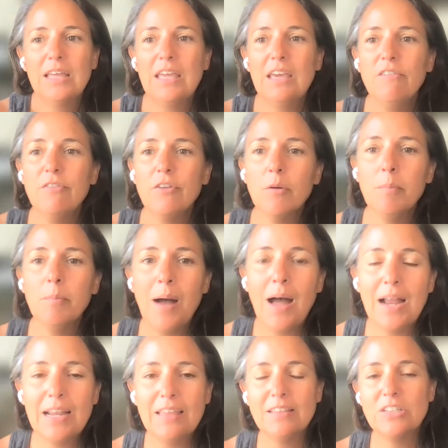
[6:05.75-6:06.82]
give your
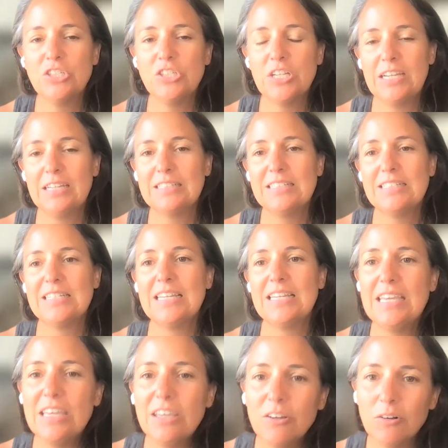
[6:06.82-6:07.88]
body the chance to
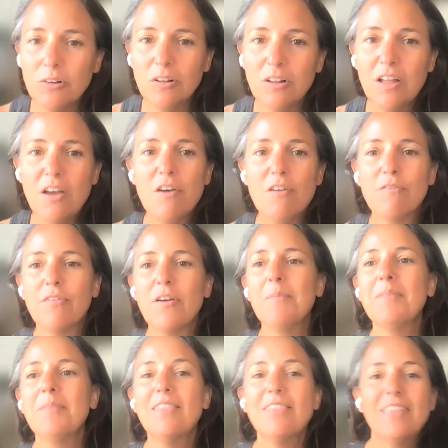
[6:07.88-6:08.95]
heal
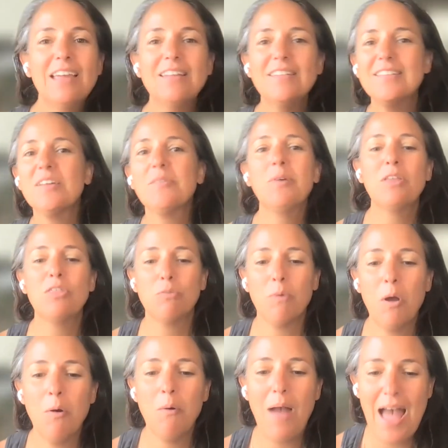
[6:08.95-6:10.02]
from the things that we
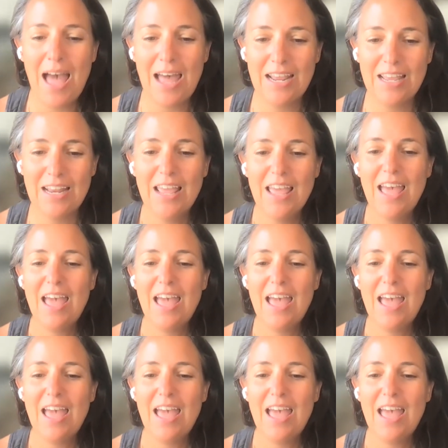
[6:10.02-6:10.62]
throw at it